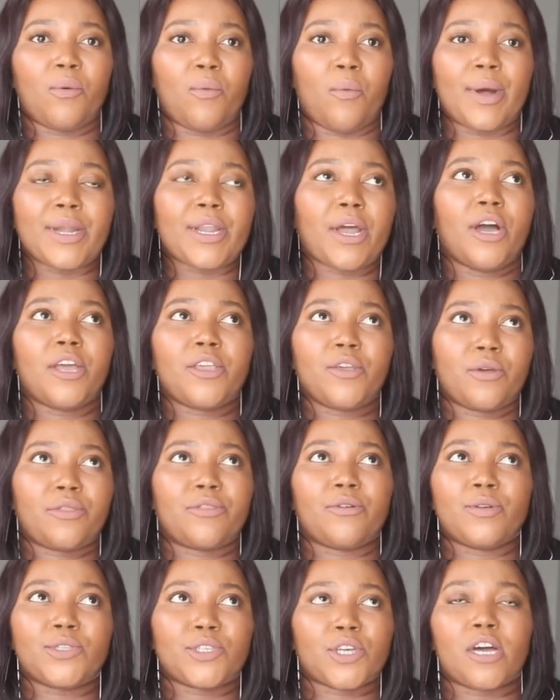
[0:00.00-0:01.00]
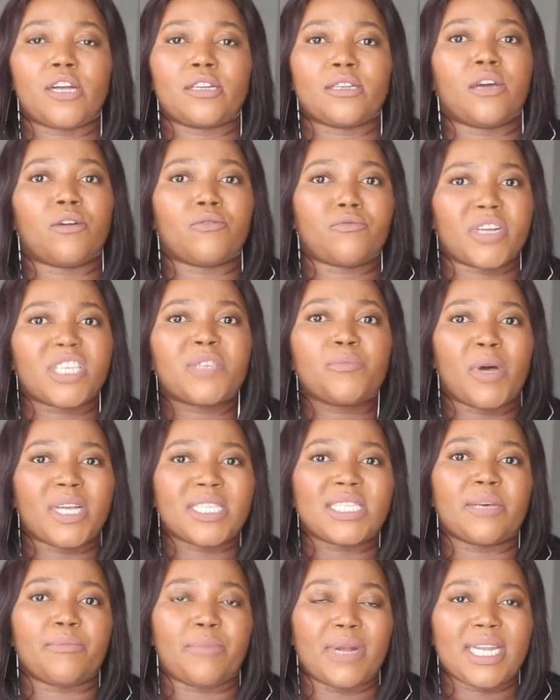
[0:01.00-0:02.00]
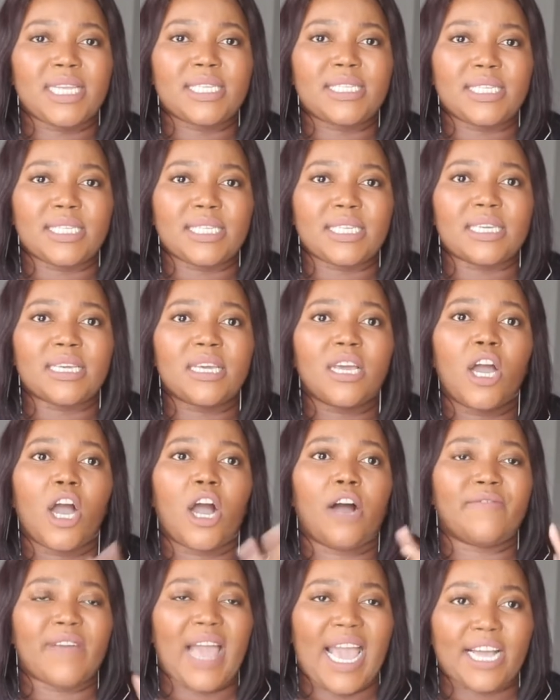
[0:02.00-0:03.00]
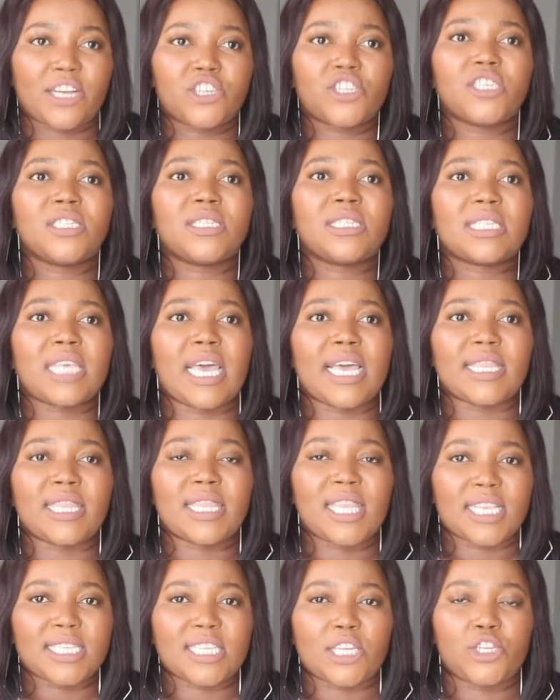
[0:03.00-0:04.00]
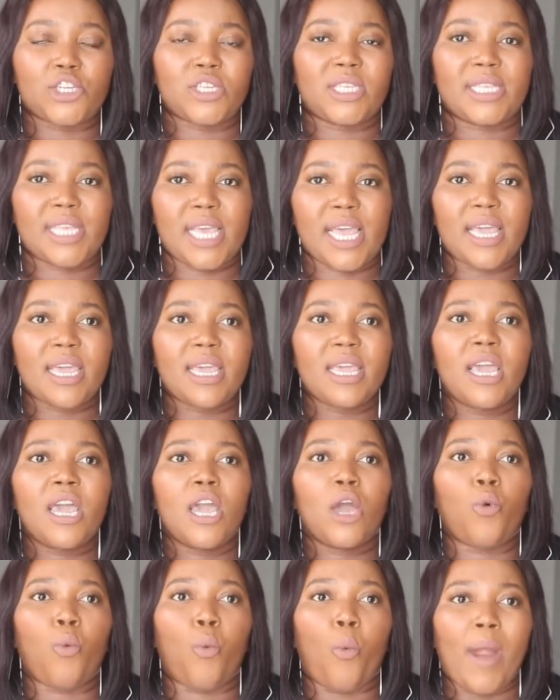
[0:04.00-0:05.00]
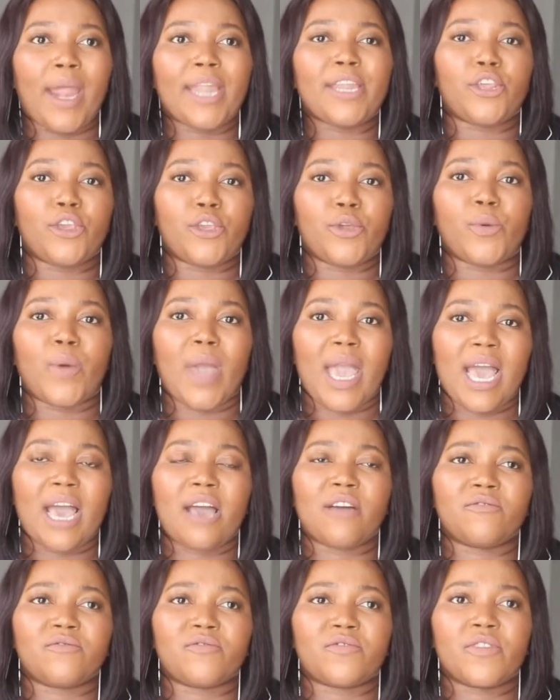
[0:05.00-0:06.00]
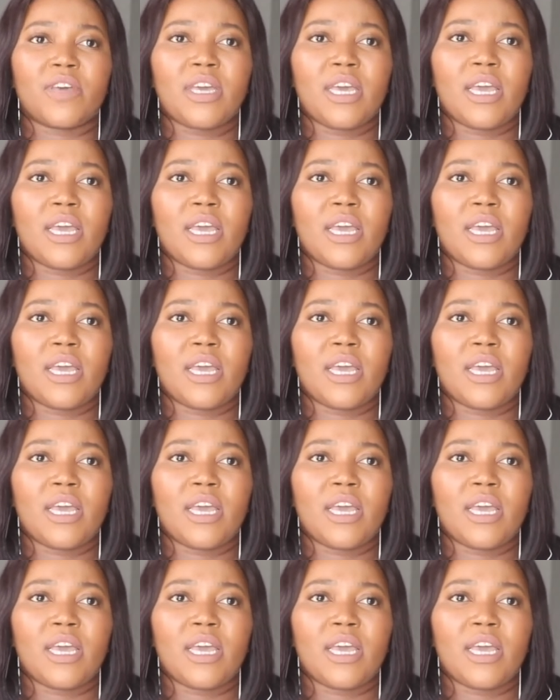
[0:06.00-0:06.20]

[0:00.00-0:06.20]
What are your thoughts on responsibility of actions and things that you say when you have